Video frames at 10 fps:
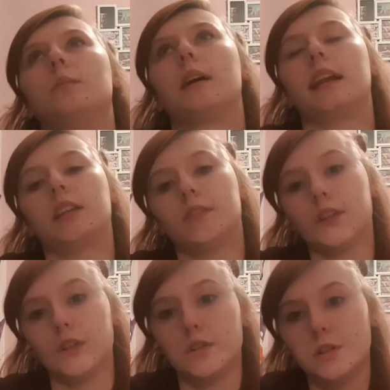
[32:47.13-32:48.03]
my next
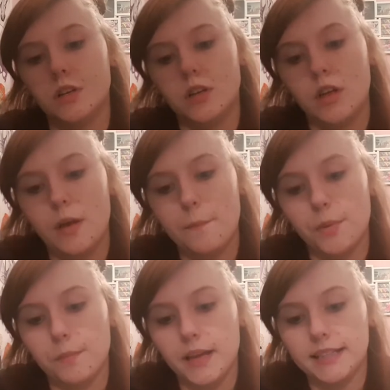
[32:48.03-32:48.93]
video.
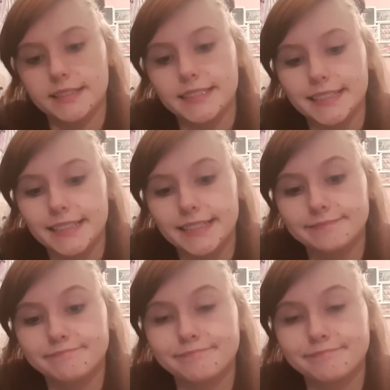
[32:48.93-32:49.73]
But basically,